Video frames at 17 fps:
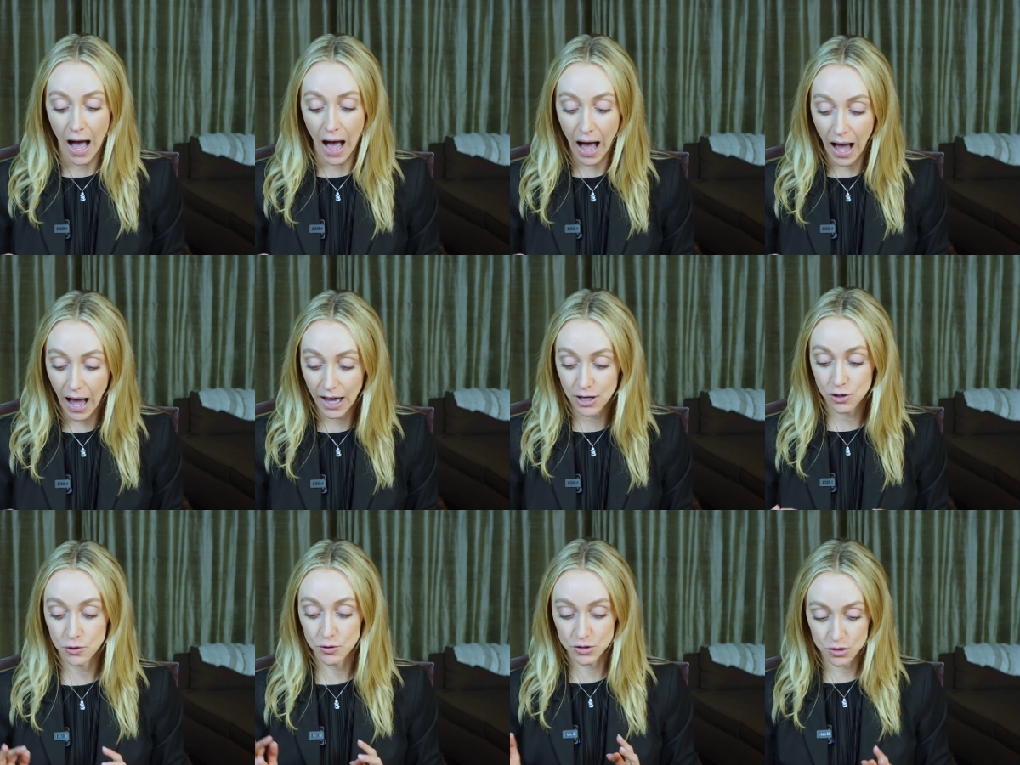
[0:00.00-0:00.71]
I
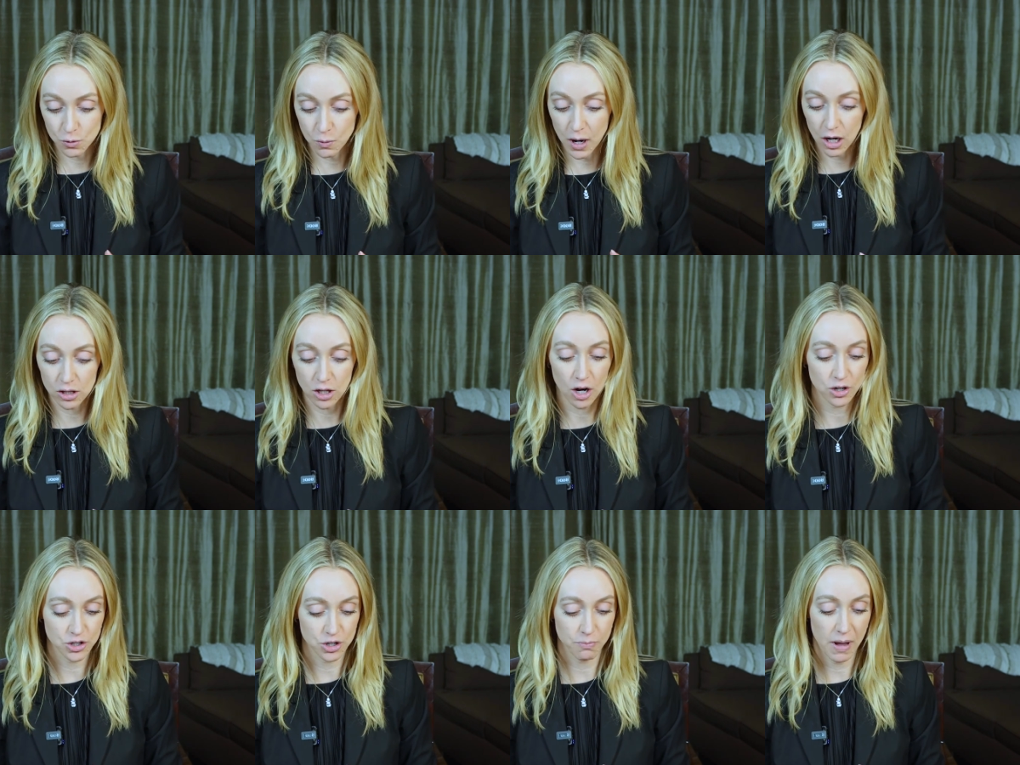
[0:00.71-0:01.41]
used to wear a
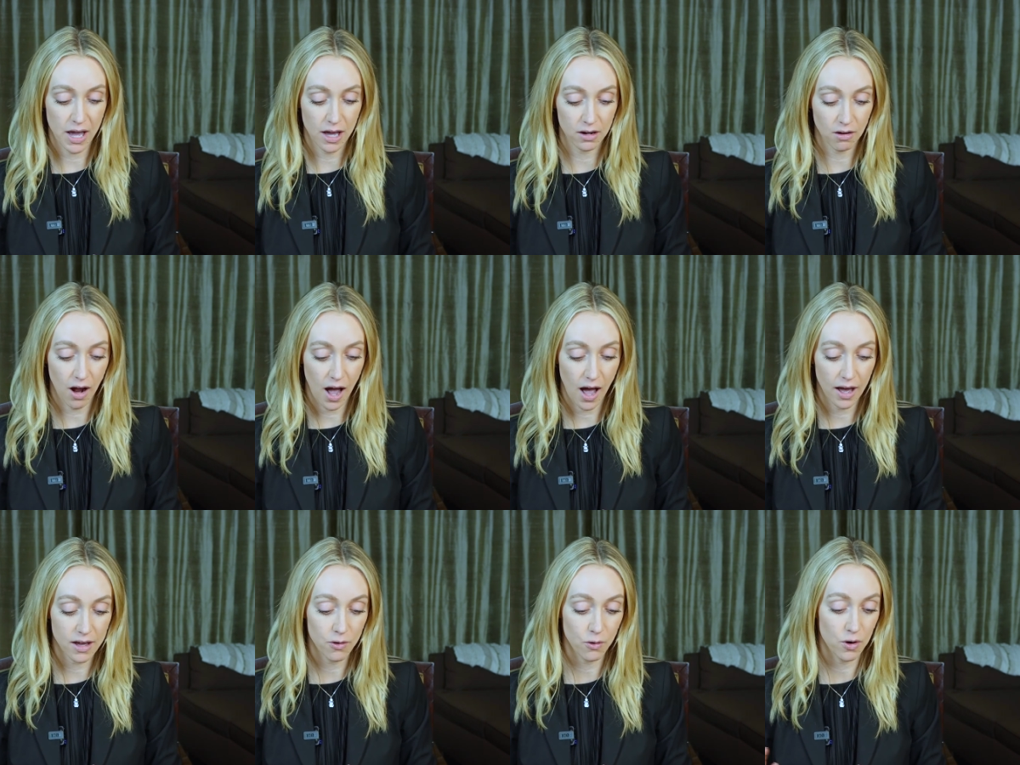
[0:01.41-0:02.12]
larger
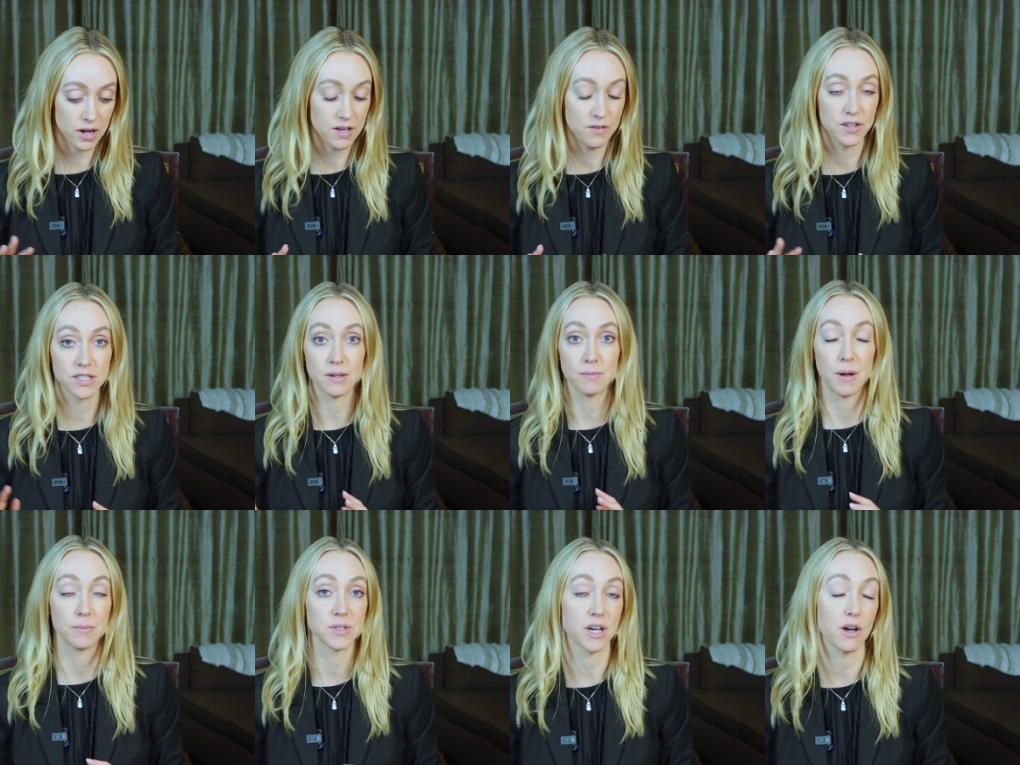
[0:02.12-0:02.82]
Panerai or even
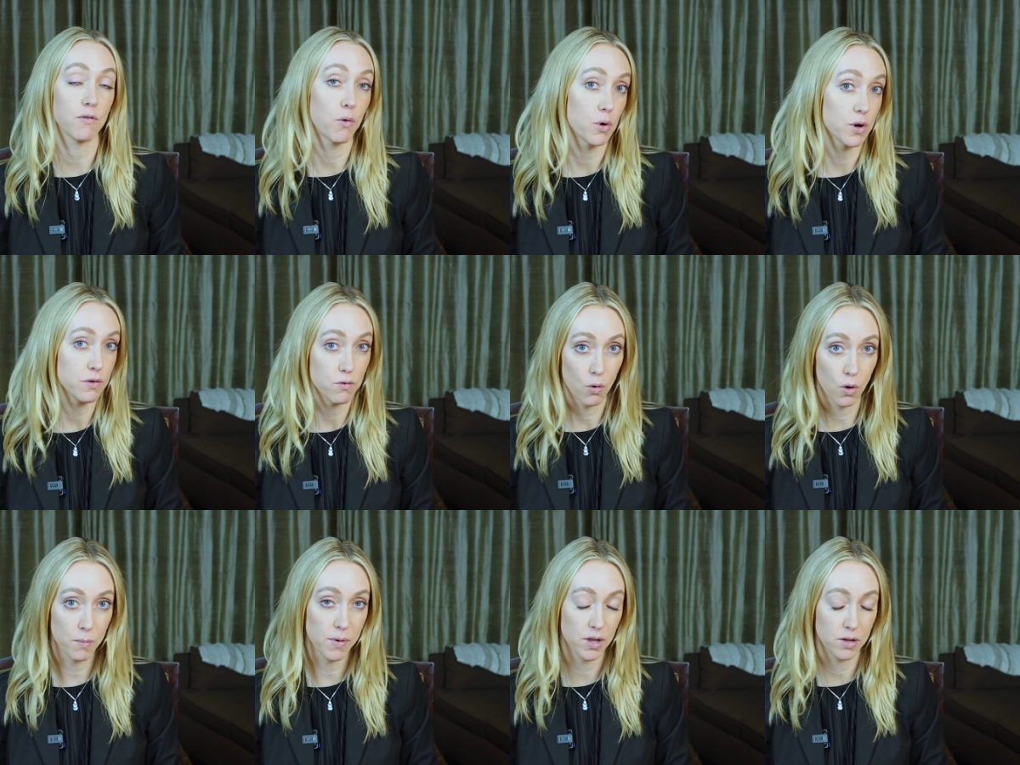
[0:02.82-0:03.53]
sometimes like a
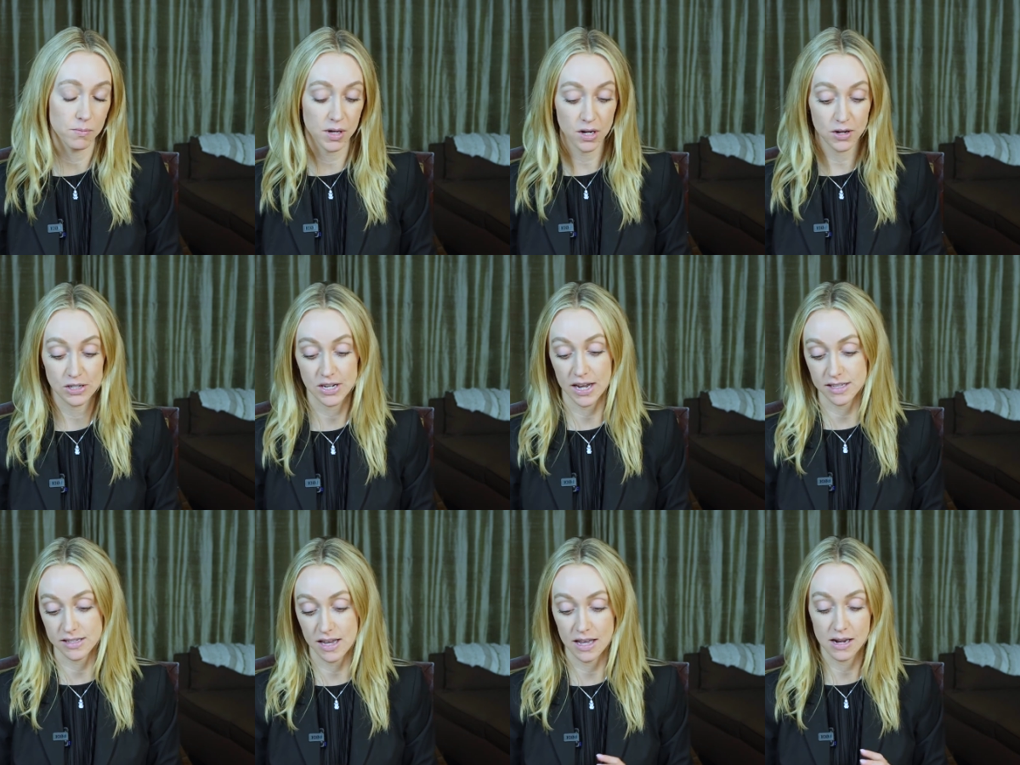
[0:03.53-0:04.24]
44mm
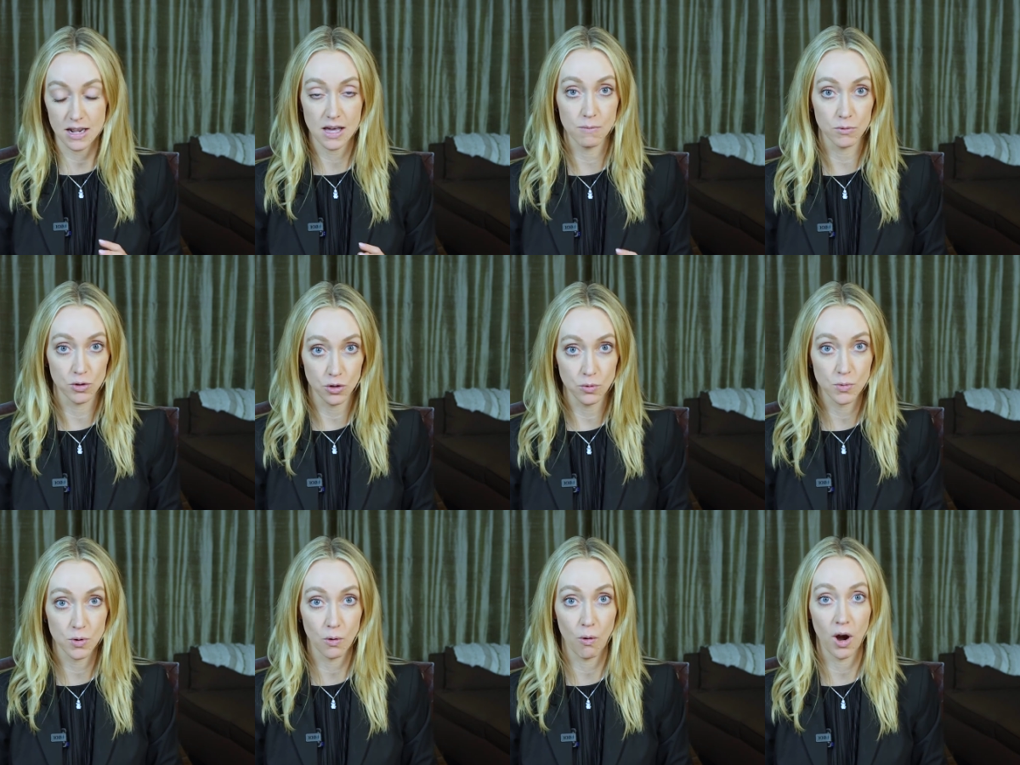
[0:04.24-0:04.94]
titanium
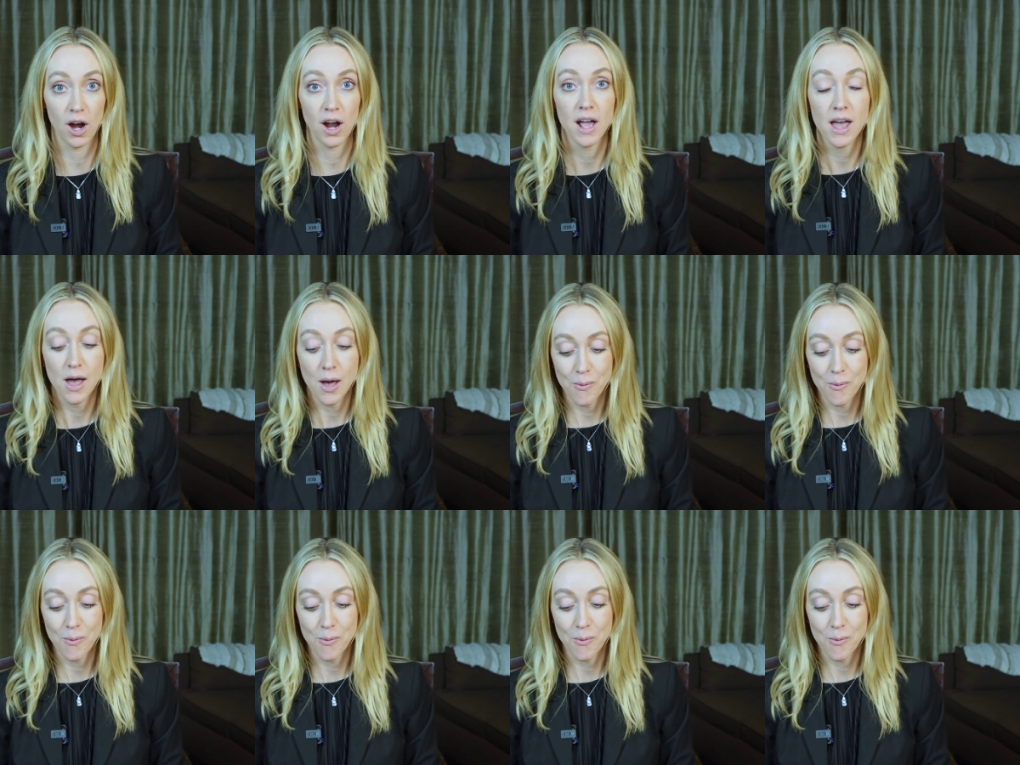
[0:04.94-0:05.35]
Luminor.